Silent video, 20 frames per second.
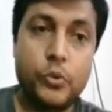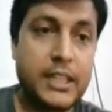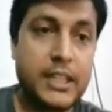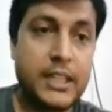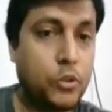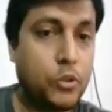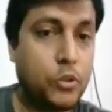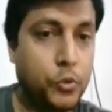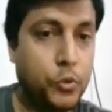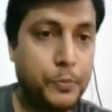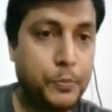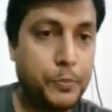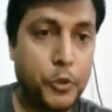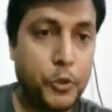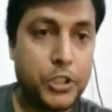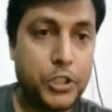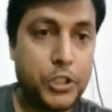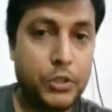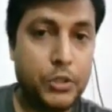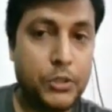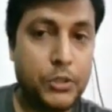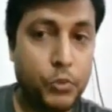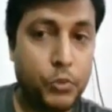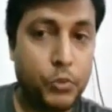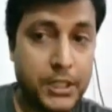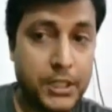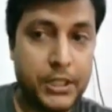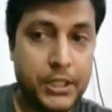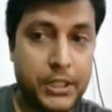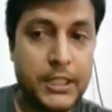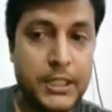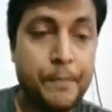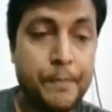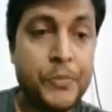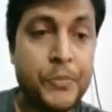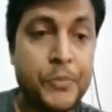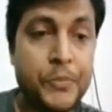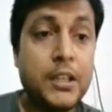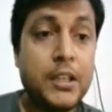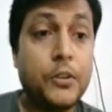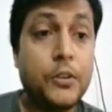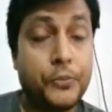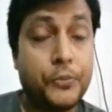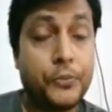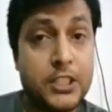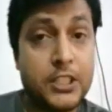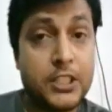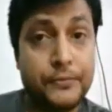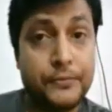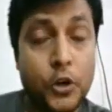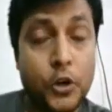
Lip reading: which we know as Koch postulate. are these?